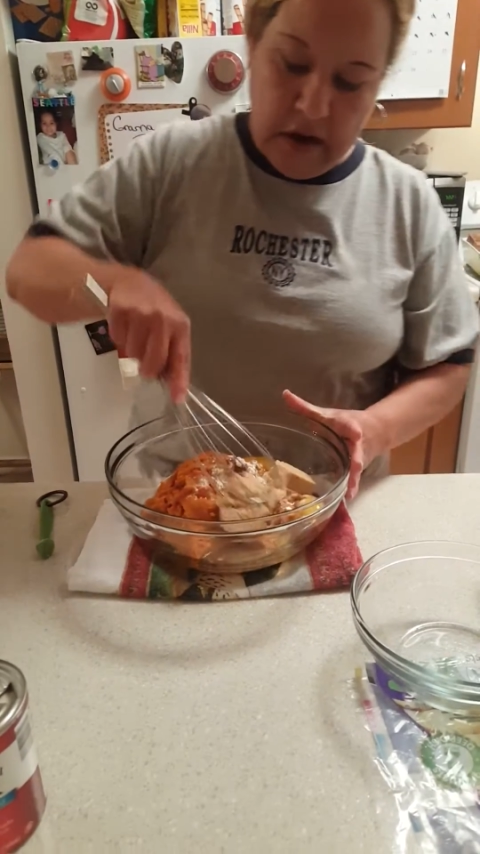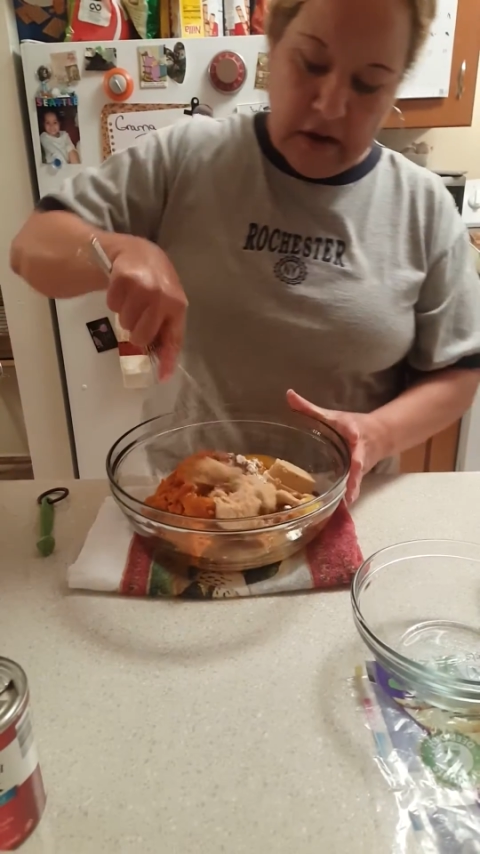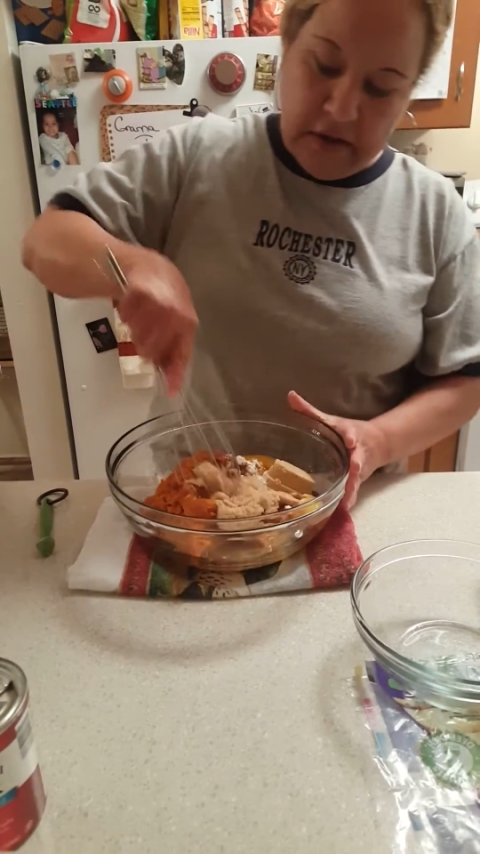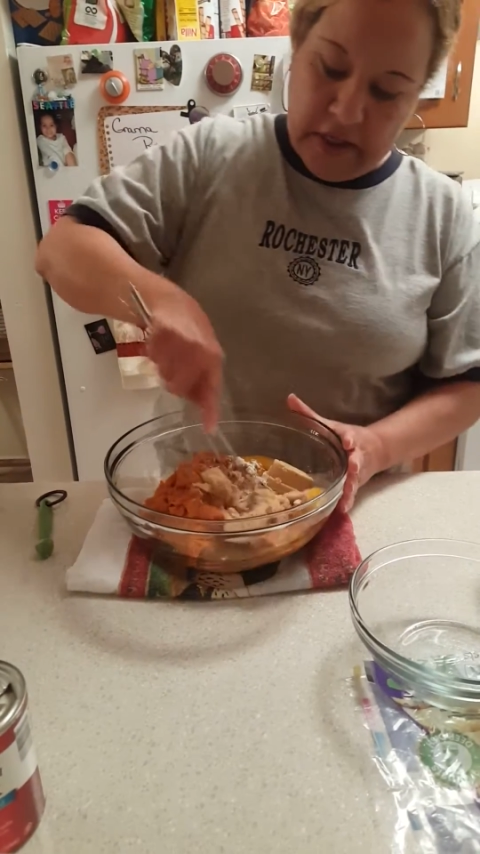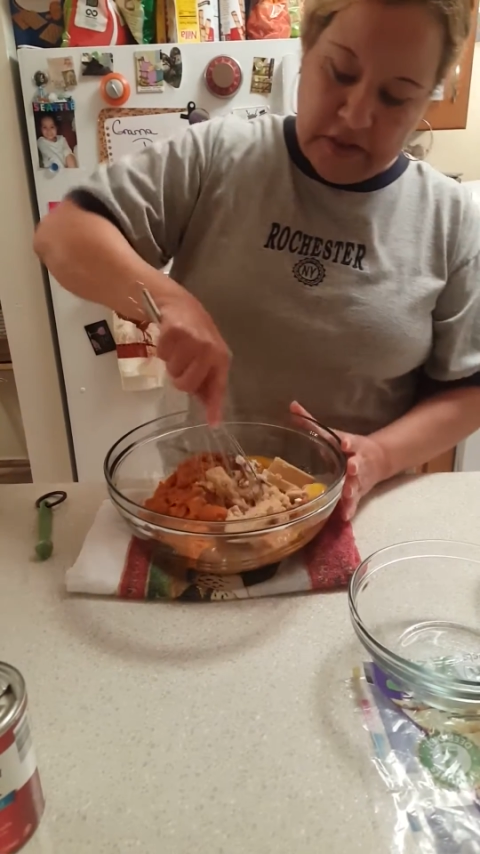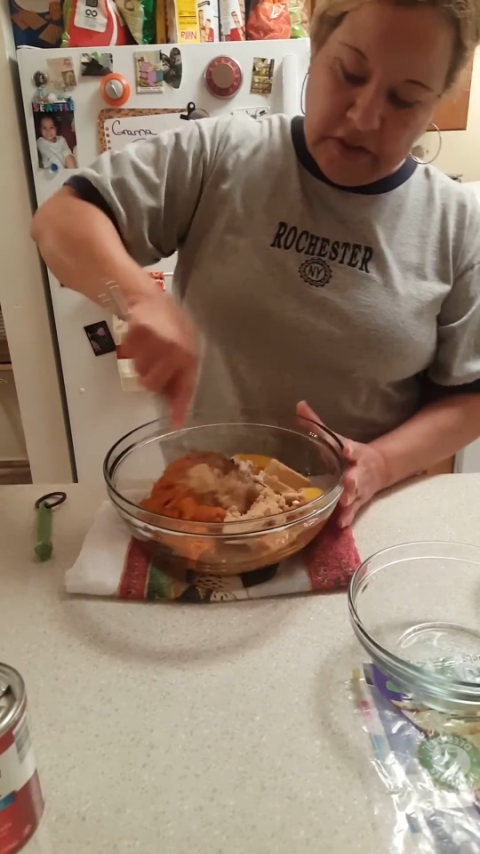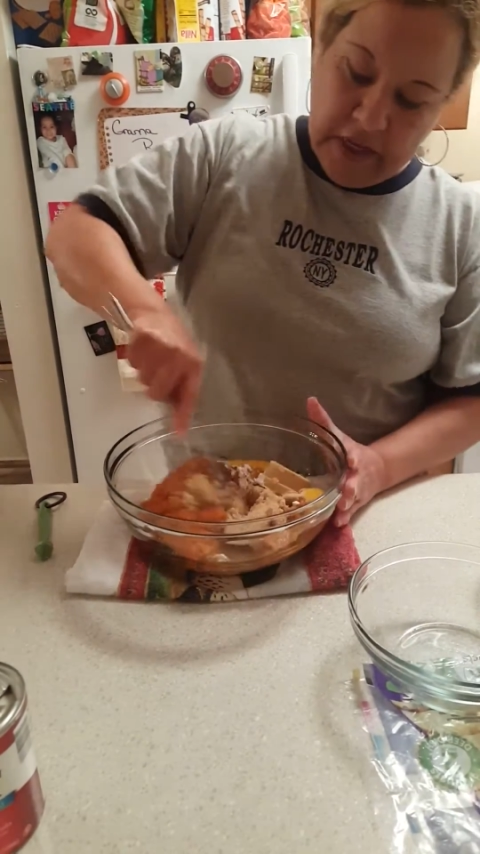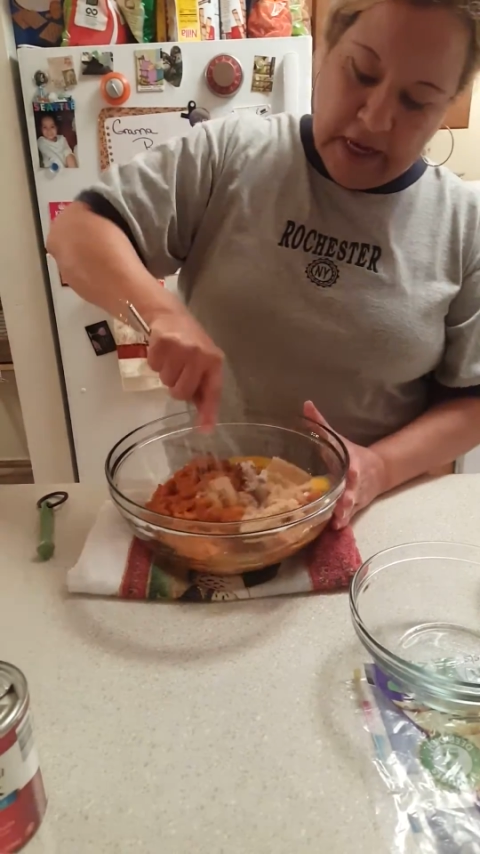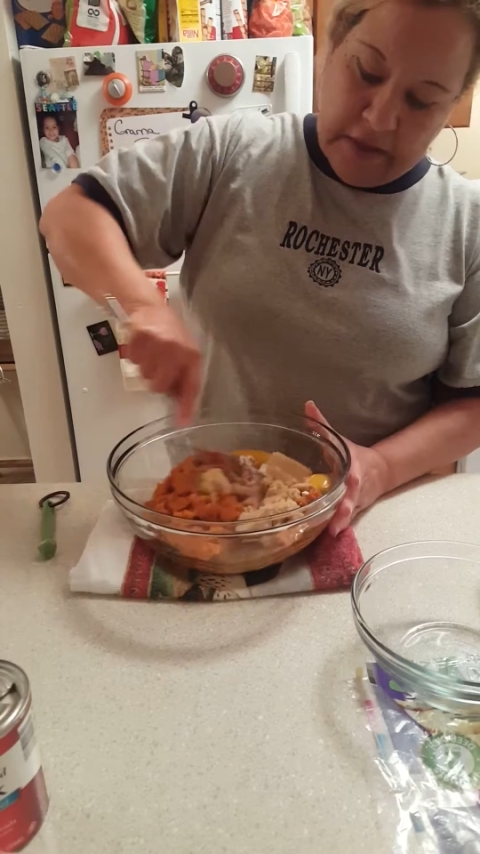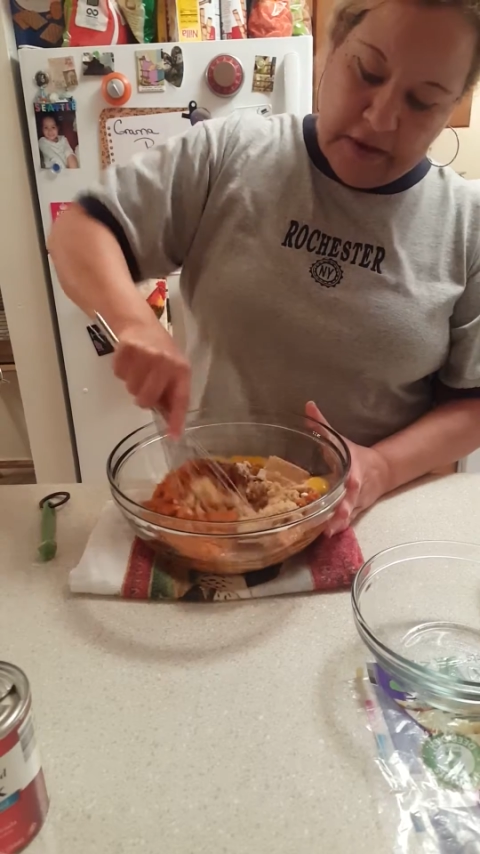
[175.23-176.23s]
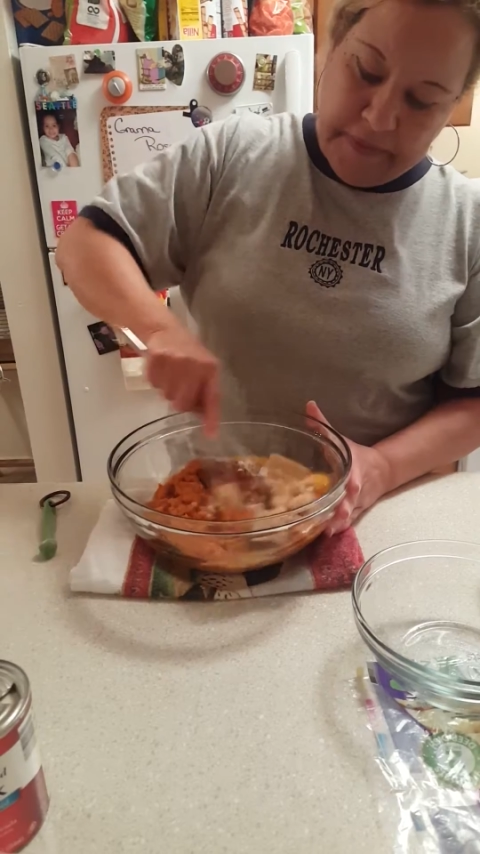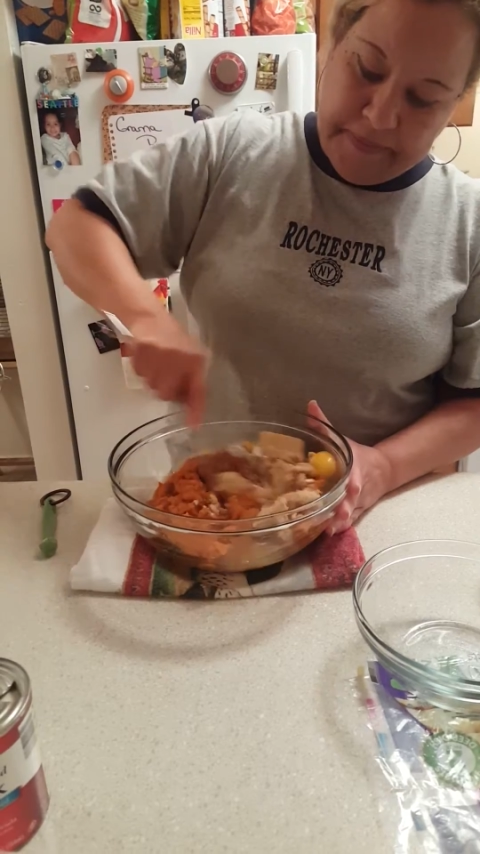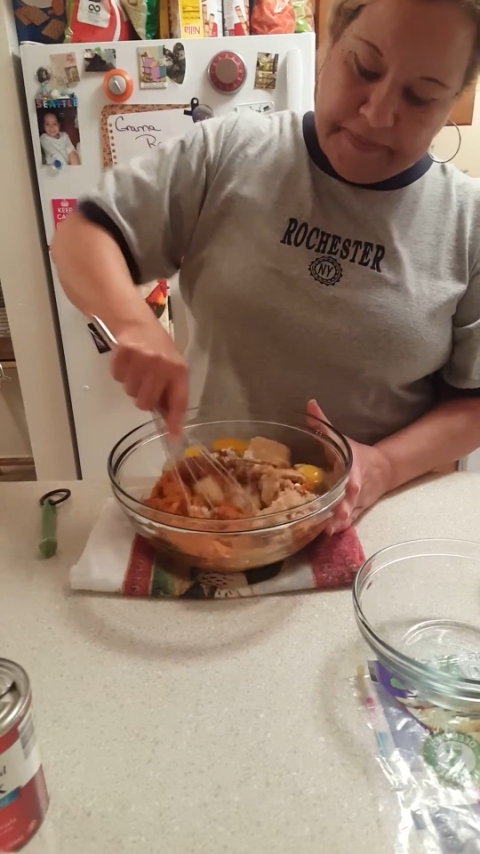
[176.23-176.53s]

all of this together